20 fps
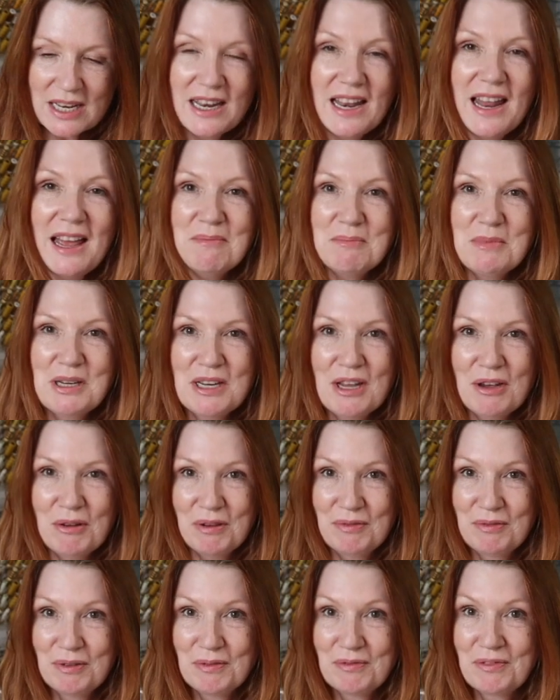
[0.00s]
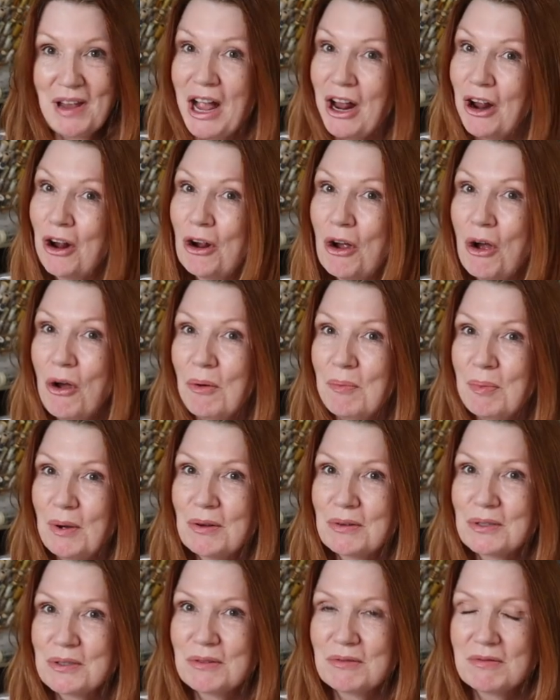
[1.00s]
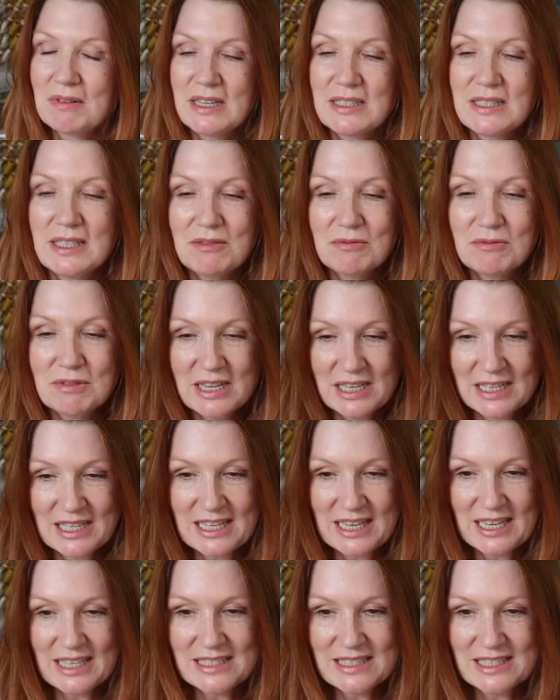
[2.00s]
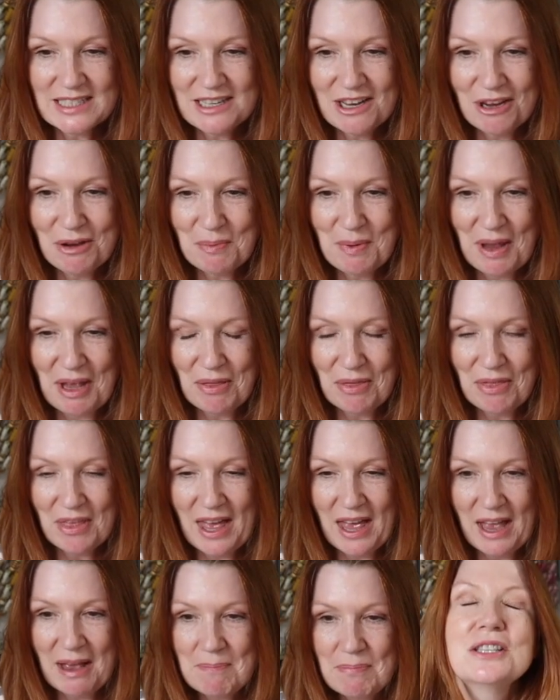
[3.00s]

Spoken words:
Let me know if you've got a box already. Really keen to know about that.